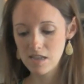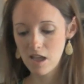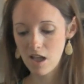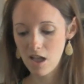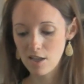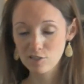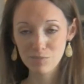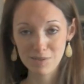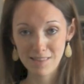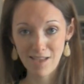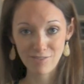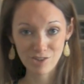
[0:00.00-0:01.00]

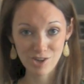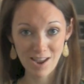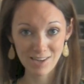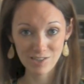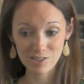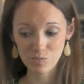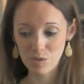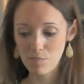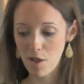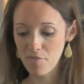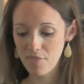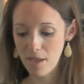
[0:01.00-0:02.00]
Assuming they haven't changed since we
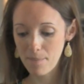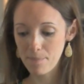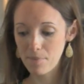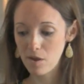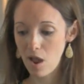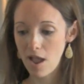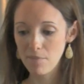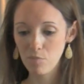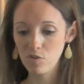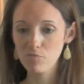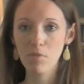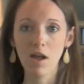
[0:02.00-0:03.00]
bought them,
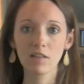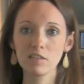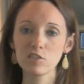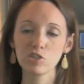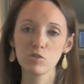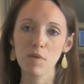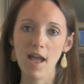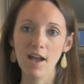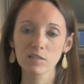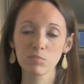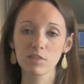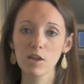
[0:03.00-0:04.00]
but we've bought at least 2
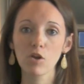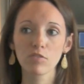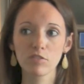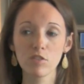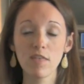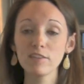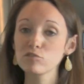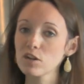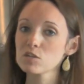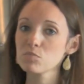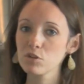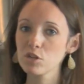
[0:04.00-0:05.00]
packs. But they
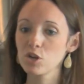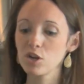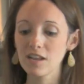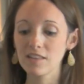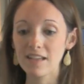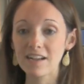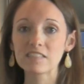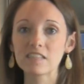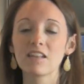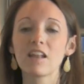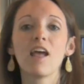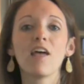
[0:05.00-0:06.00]
stretch pretty good, and like I
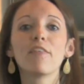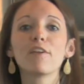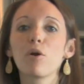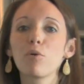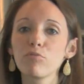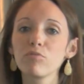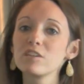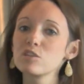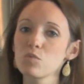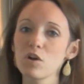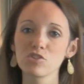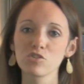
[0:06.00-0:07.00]
said, they go through the
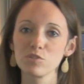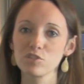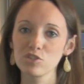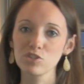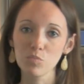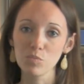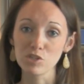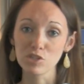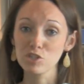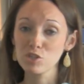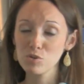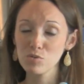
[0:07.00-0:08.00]
dishwasher, which
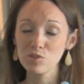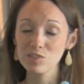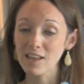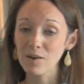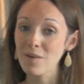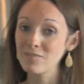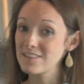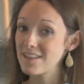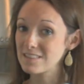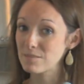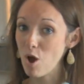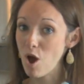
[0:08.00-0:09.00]
is huge because I don't have to
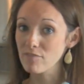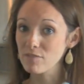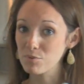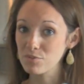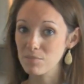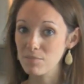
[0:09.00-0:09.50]
take them off and put